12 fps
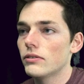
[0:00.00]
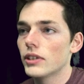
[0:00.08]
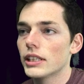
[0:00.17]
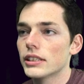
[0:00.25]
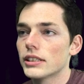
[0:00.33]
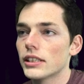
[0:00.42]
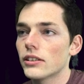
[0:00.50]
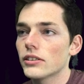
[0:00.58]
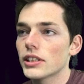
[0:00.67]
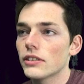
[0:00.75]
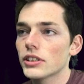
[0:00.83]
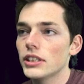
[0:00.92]
we can send
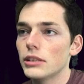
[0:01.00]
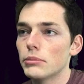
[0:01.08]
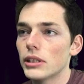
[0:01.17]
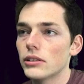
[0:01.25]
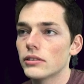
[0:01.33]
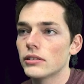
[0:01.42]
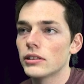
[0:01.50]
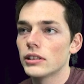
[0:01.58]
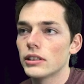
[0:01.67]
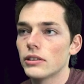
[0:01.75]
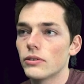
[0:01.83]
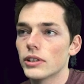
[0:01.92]
ourselves an email
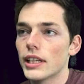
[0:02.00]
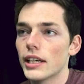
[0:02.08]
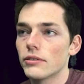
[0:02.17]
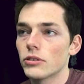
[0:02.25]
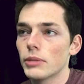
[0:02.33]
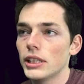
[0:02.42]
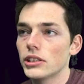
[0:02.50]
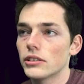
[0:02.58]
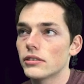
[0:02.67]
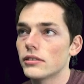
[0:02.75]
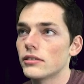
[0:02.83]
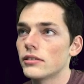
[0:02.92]
with that information.
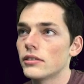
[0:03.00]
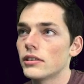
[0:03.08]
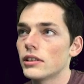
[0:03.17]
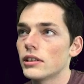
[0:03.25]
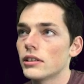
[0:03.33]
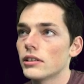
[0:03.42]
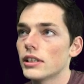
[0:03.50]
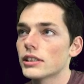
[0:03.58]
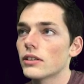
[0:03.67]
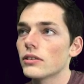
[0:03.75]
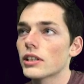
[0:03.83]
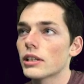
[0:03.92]
Let's
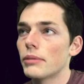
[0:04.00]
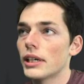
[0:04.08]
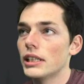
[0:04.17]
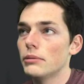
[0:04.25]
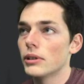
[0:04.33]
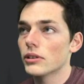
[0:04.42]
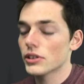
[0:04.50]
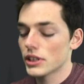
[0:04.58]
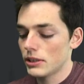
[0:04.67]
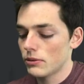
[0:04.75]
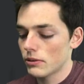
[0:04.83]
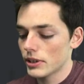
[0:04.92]
go look at my email to
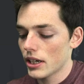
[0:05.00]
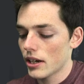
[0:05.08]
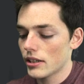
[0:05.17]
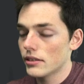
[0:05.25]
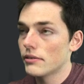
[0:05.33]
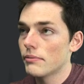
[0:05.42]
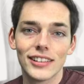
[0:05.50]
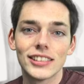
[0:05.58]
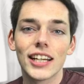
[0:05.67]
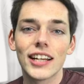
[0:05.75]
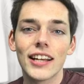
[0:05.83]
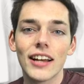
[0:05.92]
see what we got.
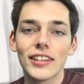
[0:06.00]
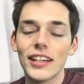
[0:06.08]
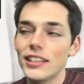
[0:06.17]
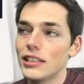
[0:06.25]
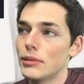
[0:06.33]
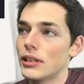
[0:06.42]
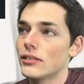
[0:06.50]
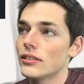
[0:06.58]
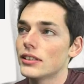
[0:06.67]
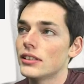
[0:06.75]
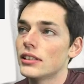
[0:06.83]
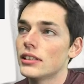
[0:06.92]
Checking out that email,
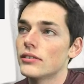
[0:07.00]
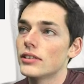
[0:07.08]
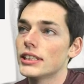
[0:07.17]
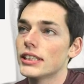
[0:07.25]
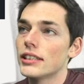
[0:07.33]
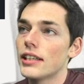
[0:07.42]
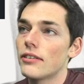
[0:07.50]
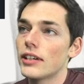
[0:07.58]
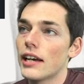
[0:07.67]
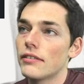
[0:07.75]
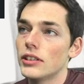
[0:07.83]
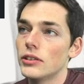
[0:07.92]
we see that we
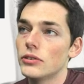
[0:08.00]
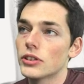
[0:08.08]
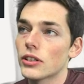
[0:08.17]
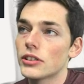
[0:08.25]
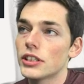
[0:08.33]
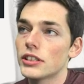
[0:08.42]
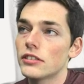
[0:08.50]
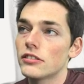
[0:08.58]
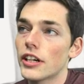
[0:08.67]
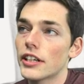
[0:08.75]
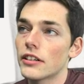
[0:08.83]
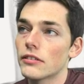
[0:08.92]
have a new search engine
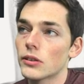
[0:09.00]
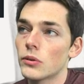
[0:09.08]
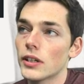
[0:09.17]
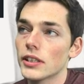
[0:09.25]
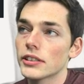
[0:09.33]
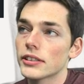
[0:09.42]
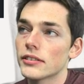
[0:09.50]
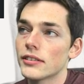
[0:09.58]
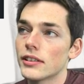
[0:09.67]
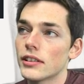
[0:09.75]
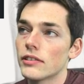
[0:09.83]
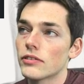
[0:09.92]
ranking request
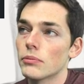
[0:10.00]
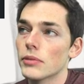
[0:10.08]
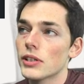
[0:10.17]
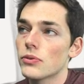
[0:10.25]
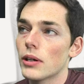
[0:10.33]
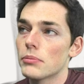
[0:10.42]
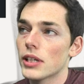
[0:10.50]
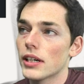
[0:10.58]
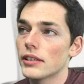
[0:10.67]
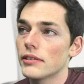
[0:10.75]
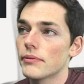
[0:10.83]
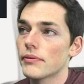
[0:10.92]
from this
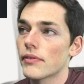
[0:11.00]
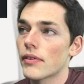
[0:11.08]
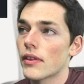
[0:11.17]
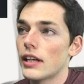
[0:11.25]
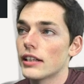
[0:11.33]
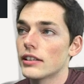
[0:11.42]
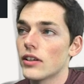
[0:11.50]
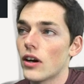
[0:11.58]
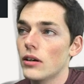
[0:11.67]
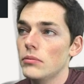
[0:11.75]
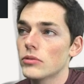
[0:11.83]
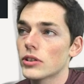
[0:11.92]
website. At the
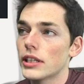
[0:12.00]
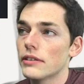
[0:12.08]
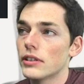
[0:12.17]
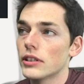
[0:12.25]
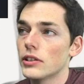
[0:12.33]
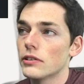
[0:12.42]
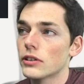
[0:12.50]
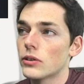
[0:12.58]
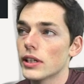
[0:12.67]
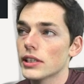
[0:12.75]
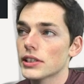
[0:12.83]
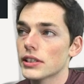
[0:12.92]
top, we're given a new
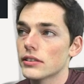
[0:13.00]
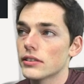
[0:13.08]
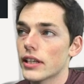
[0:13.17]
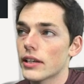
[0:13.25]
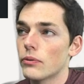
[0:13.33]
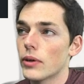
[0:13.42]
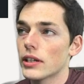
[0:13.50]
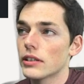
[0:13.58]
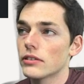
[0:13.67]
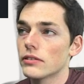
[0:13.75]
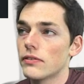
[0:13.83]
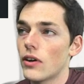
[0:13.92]
request and where
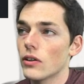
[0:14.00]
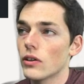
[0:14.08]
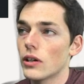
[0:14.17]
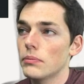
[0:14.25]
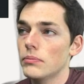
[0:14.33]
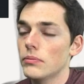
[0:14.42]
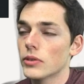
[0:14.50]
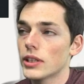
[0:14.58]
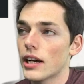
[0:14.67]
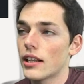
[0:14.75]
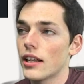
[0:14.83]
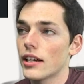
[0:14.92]
to follow up with
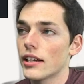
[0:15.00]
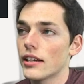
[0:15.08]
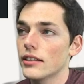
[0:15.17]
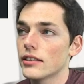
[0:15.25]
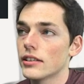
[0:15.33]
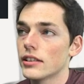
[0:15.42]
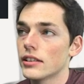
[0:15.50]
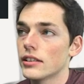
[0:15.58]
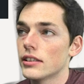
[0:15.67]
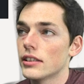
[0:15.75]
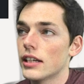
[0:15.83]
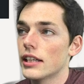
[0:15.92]
that client at.
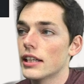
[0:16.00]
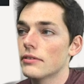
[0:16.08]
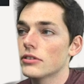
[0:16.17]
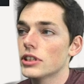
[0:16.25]
And then we're